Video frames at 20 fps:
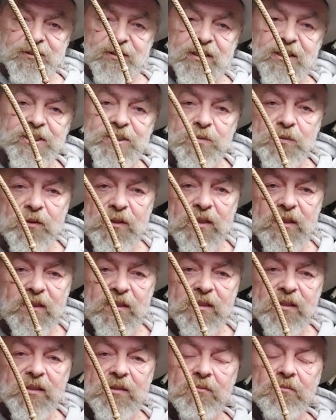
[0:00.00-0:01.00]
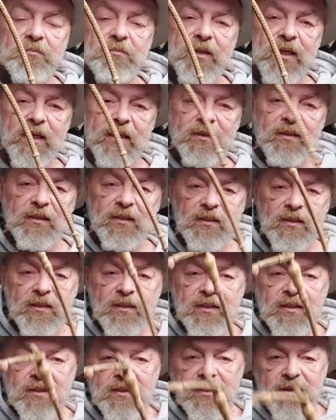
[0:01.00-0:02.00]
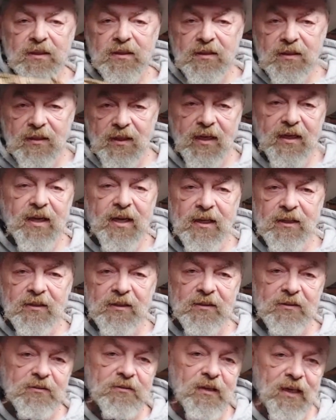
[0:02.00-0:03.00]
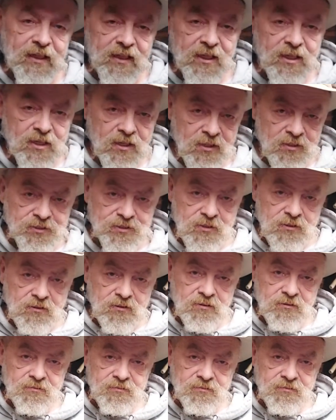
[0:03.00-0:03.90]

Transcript: as this one, but they kind of look like a gunsel.